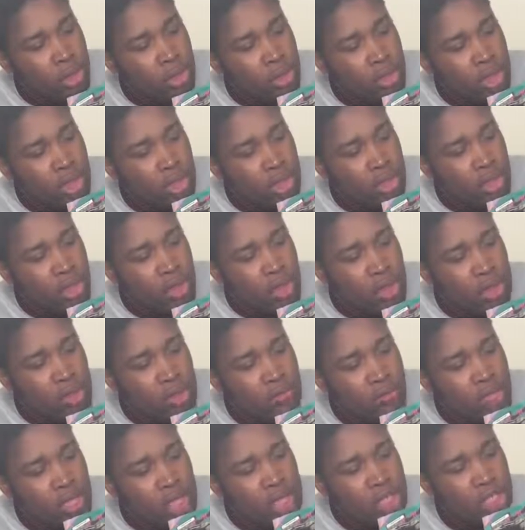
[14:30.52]
The
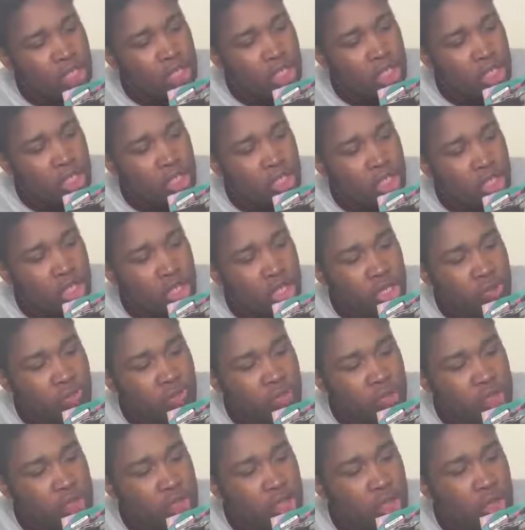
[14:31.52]
exclusive t-shirt is just
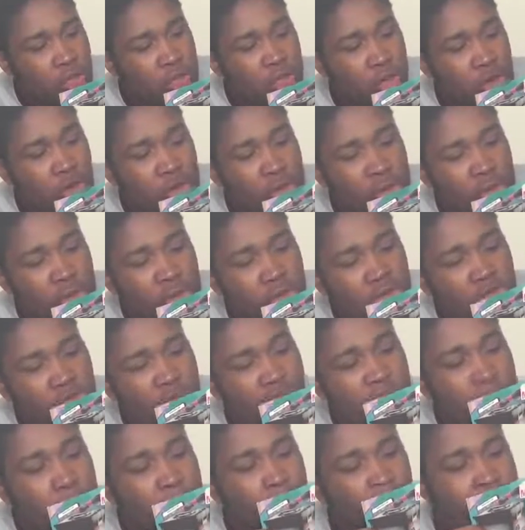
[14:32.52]
for Nerd Block
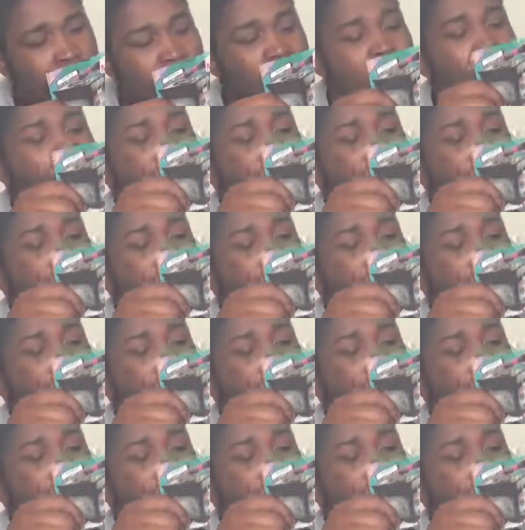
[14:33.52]
subscribers.